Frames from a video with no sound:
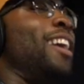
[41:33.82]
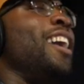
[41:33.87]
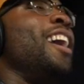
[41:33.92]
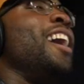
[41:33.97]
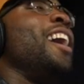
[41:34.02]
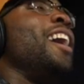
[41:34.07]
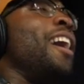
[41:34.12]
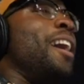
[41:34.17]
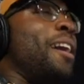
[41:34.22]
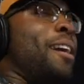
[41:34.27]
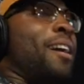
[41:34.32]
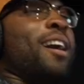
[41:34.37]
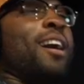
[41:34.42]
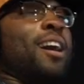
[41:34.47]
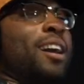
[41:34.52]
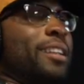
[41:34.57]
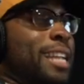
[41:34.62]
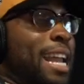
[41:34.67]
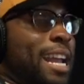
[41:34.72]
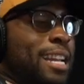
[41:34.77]

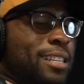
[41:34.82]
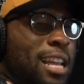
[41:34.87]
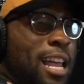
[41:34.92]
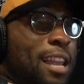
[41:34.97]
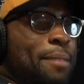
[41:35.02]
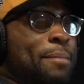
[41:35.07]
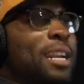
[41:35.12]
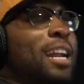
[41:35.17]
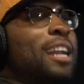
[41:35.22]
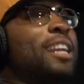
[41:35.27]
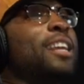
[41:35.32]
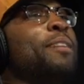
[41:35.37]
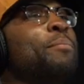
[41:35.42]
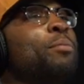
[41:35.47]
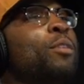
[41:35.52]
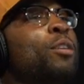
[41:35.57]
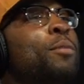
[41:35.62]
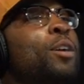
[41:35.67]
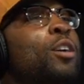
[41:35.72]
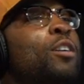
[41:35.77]
uh, Dan Solomon, I need a
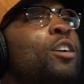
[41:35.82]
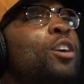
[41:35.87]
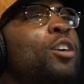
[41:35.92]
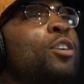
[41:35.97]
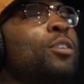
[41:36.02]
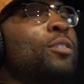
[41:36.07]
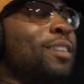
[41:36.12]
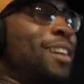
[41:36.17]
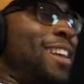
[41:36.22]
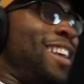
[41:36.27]
promo code.